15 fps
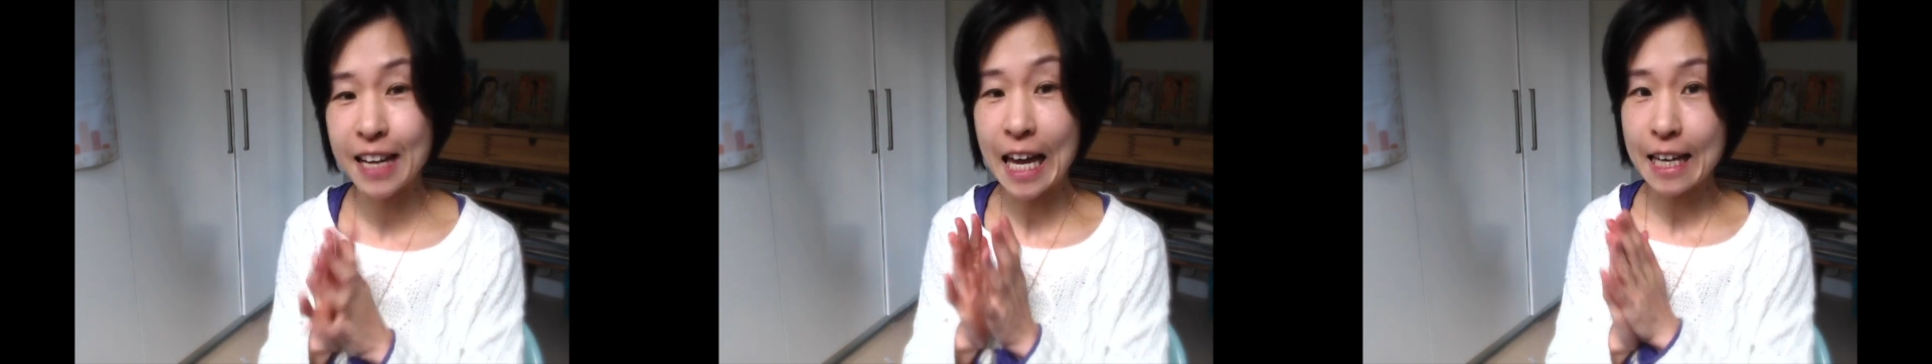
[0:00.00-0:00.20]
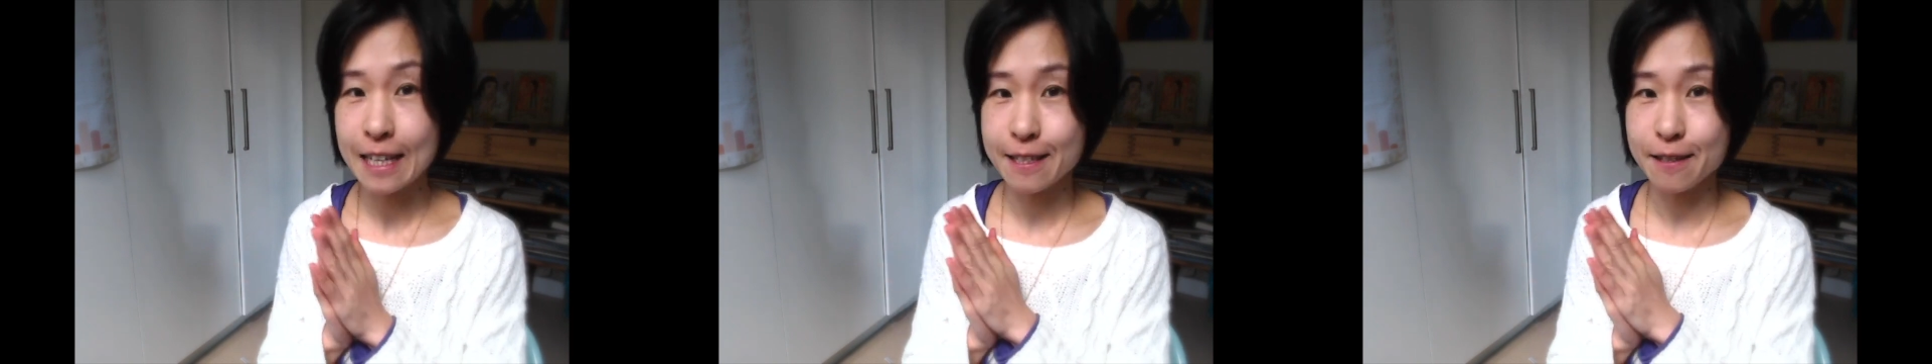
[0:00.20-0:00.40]

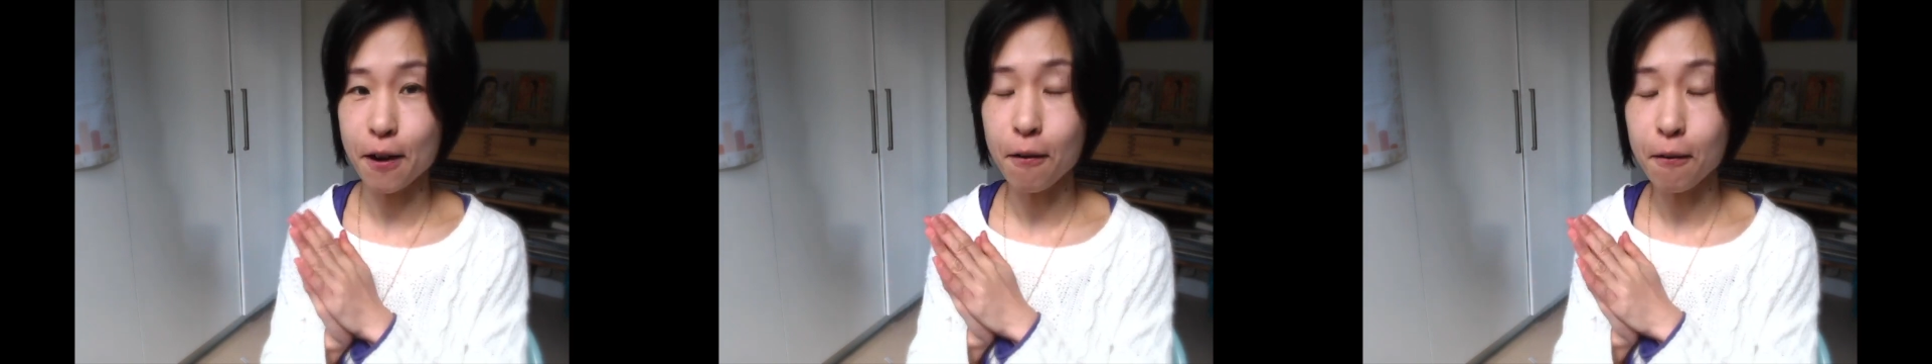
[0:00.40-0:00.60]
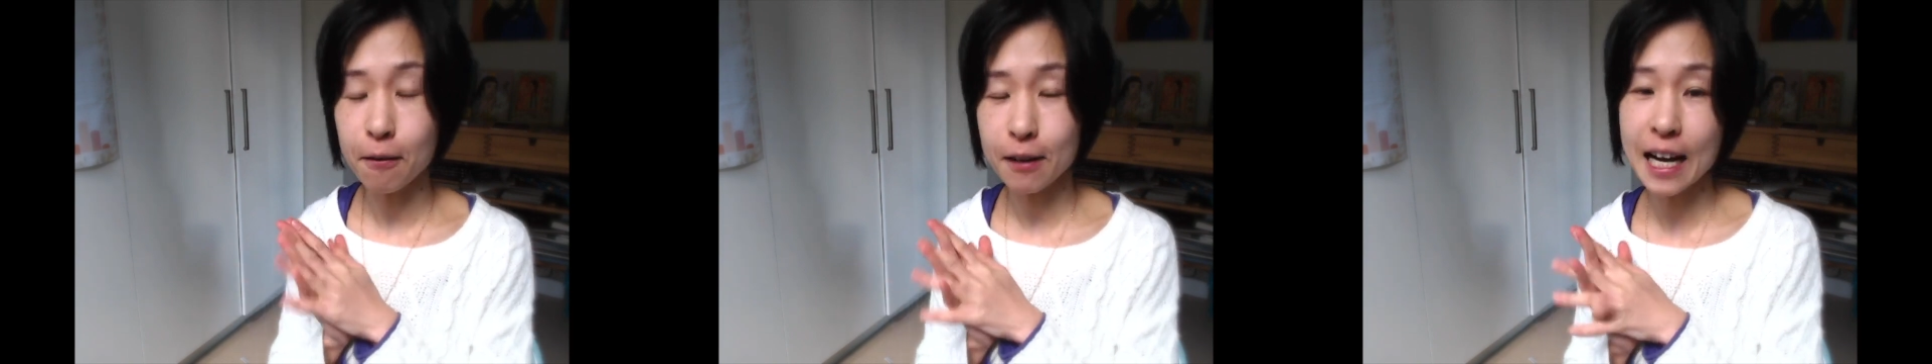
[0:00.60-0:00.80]

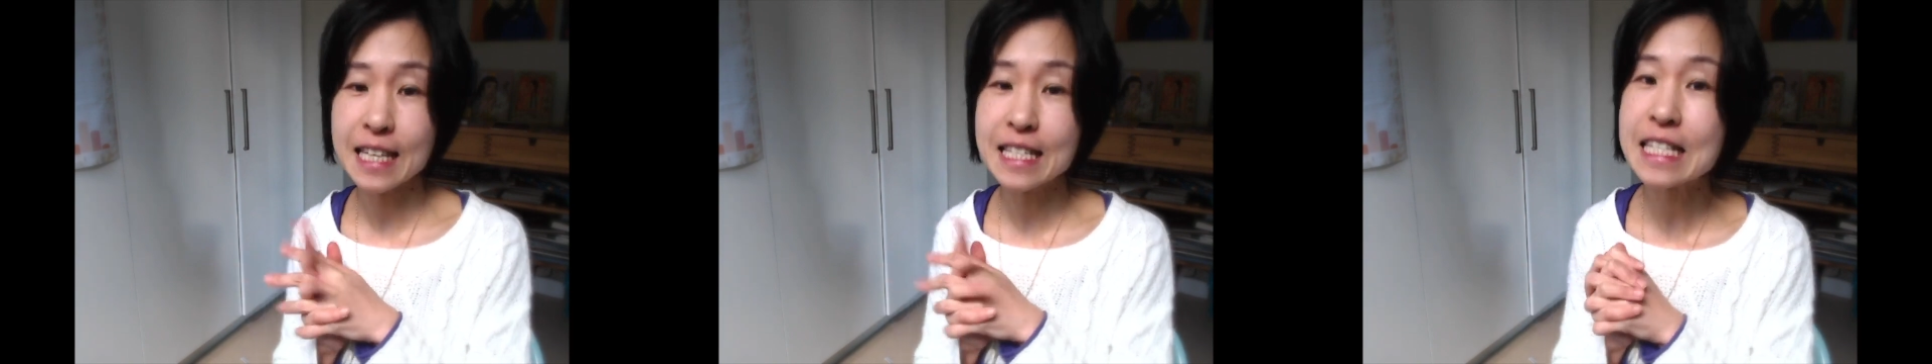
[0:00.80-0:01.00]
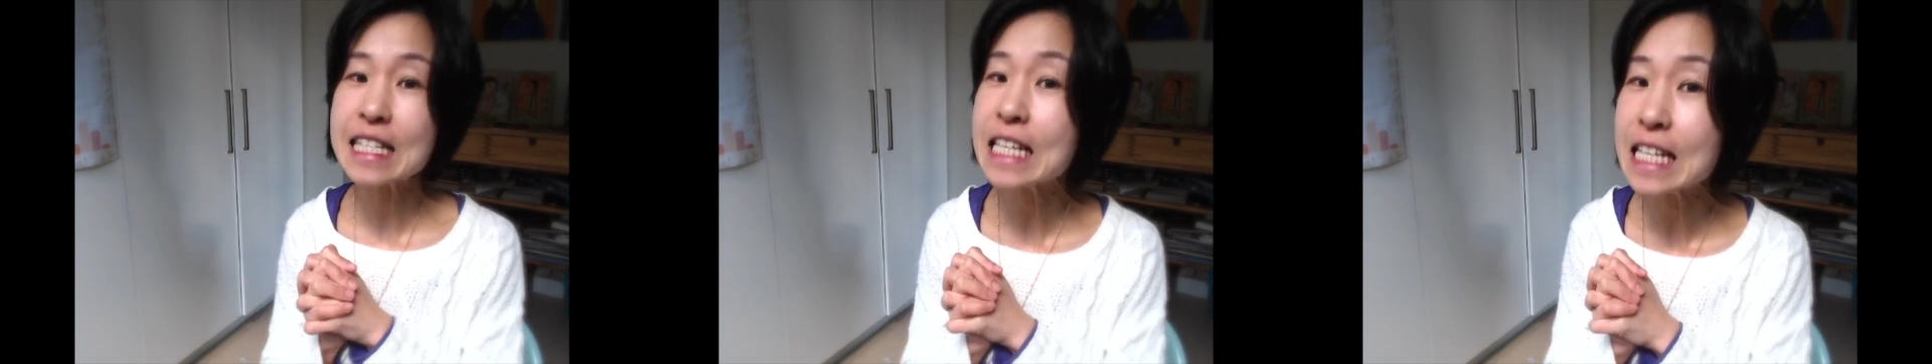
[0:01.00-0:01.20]
So let's
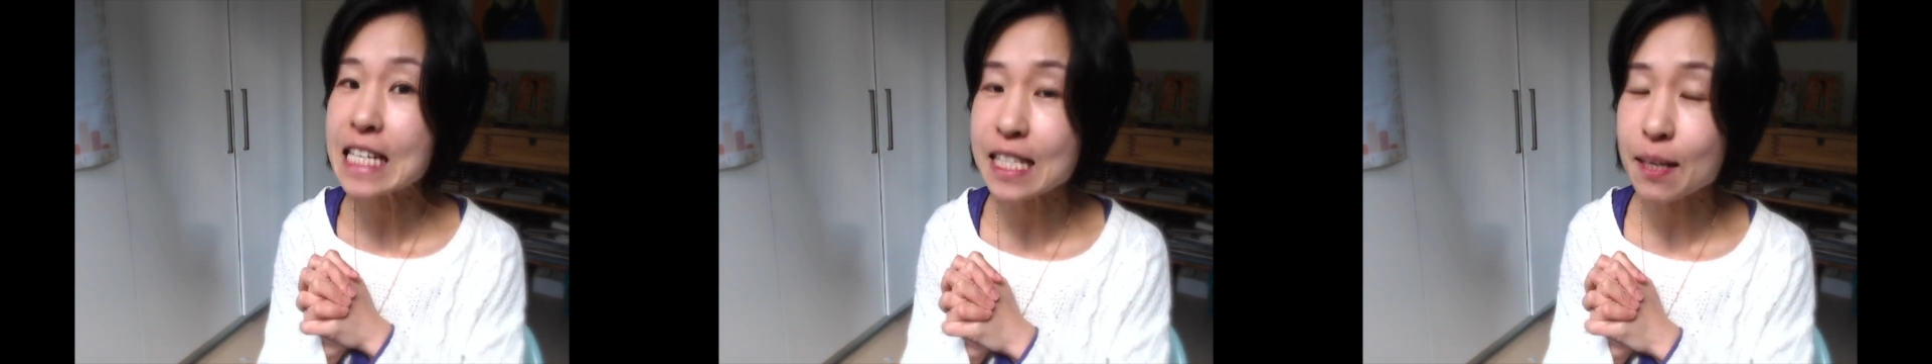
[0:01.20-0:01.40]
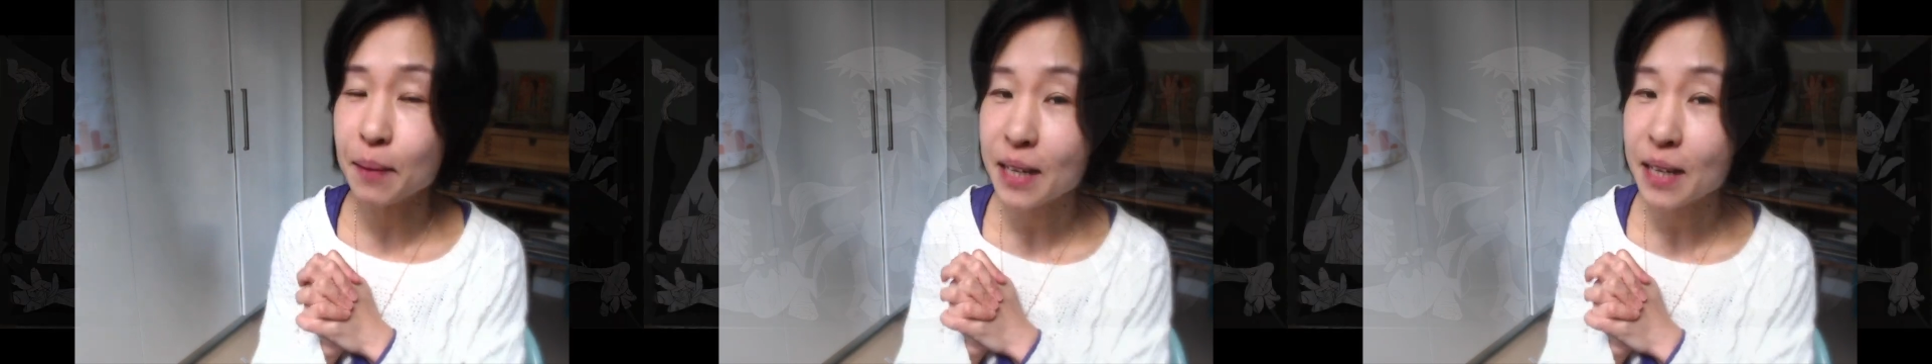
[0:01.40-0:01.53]
see some